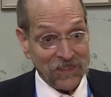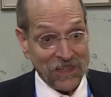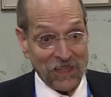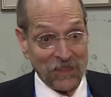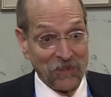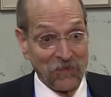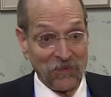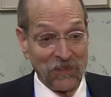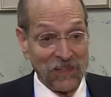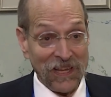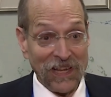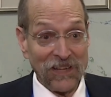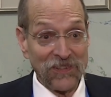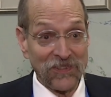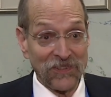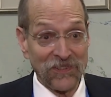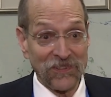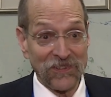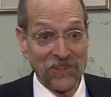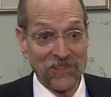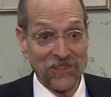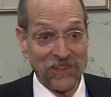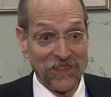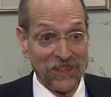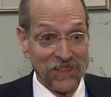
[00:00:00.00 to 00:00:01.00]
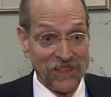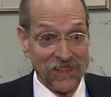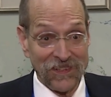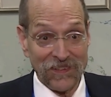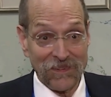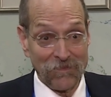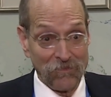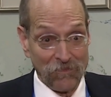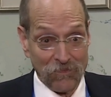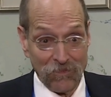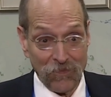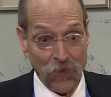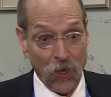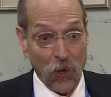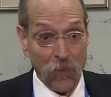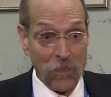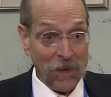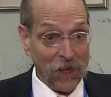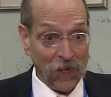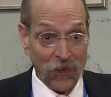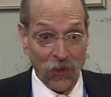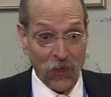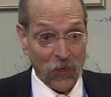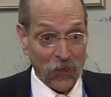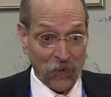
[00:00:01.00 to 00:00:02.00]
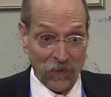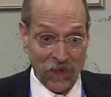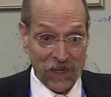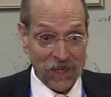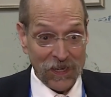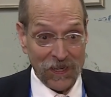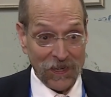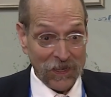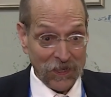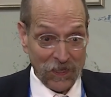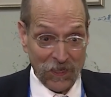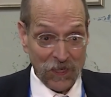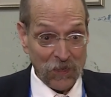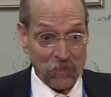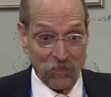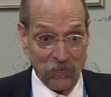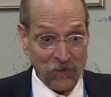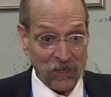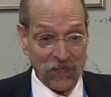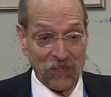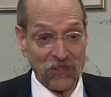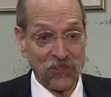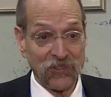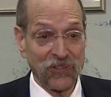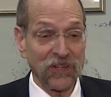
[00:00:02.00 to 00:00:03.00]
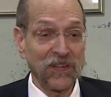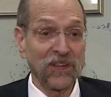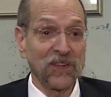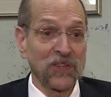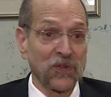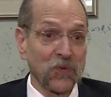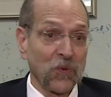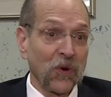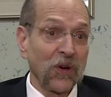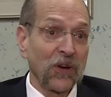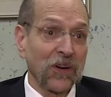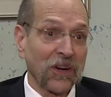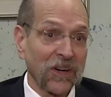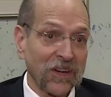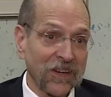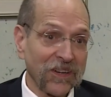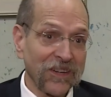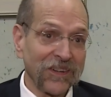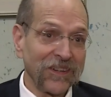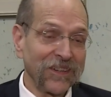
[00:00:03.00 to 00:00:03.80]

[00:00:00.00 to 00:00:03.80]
and credentials in the Nobel laureate Ilya Prigozhin's work.